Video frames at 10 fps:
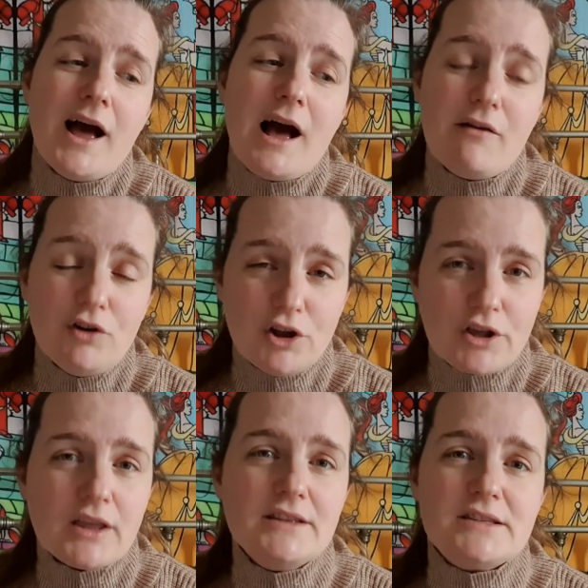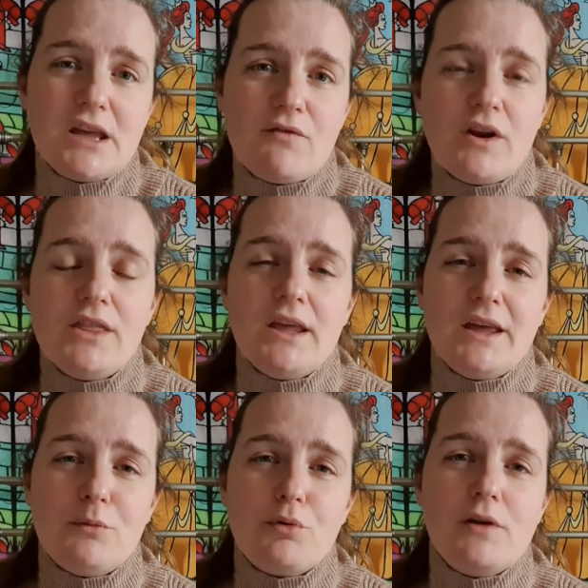have a look and see if anything
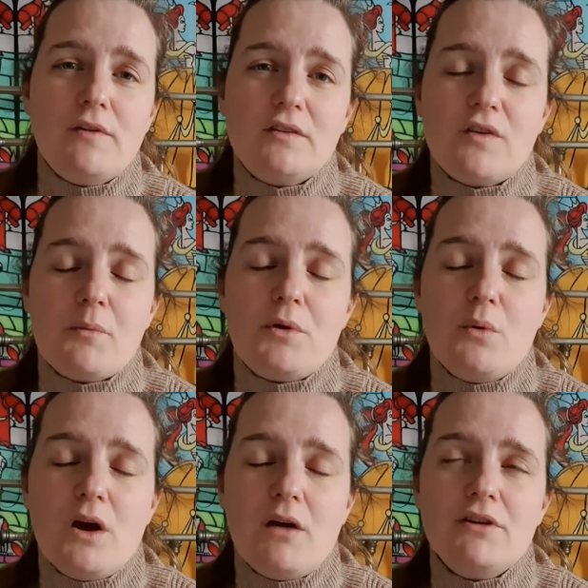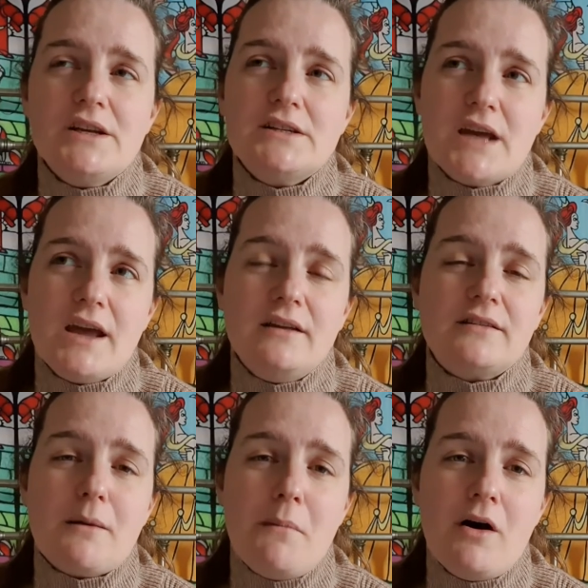in a previous February
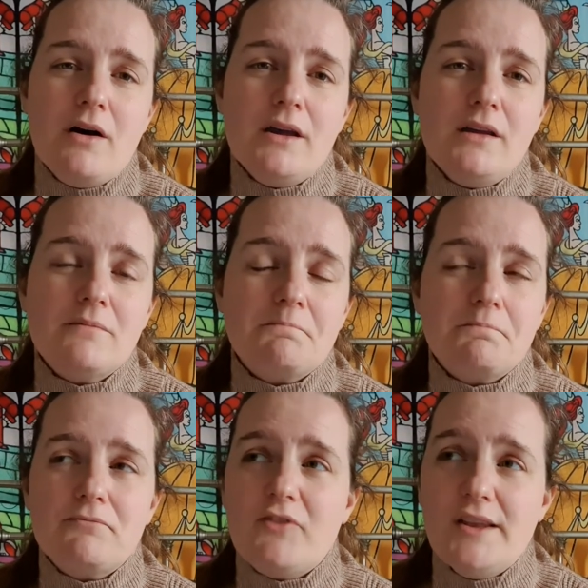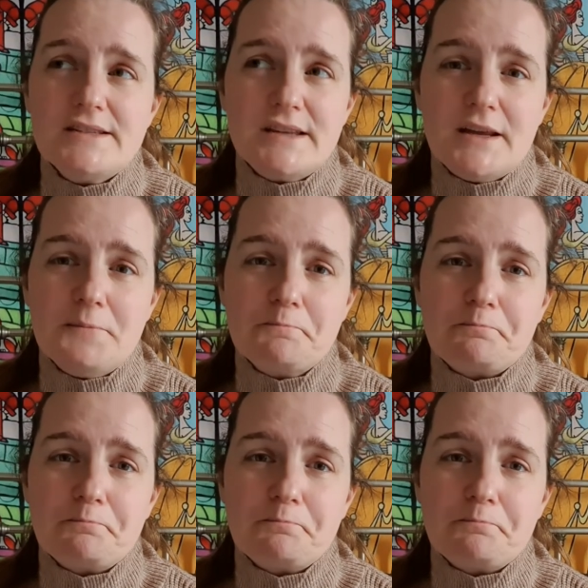takes my fancy.